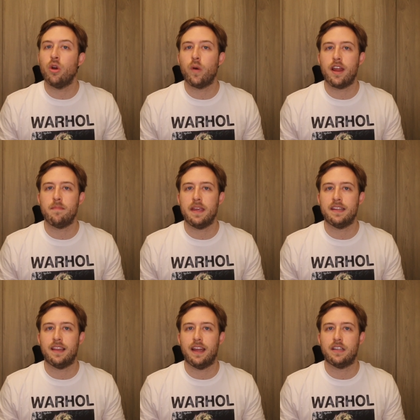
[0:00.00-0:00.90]
know what I
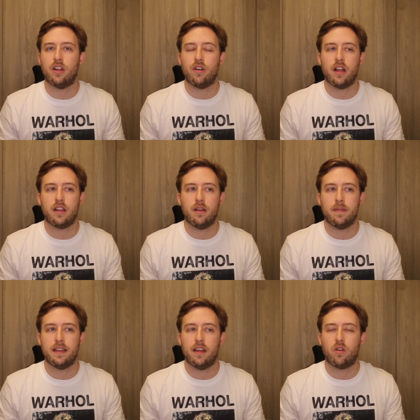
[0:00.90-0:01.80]
mean? Like, they're not gonna
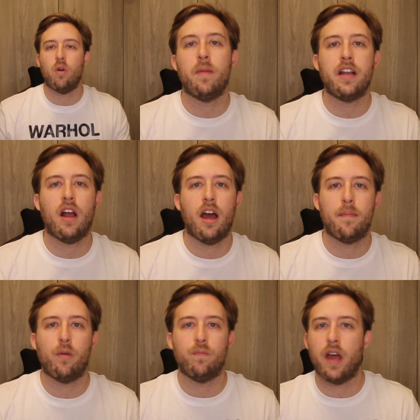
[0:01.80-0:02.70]
be like, oh my god,
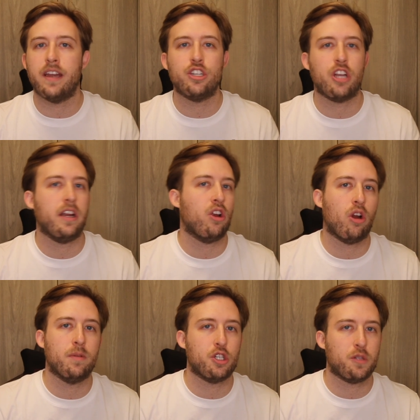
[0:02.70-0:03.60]
my knight in shining
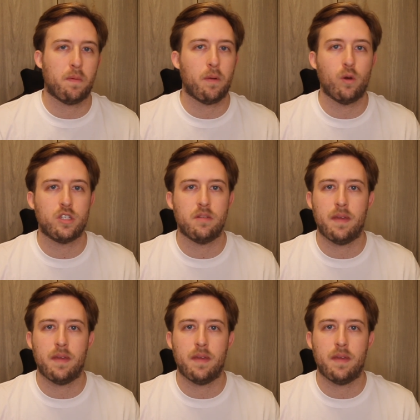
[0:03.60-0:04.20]
armor just proposed to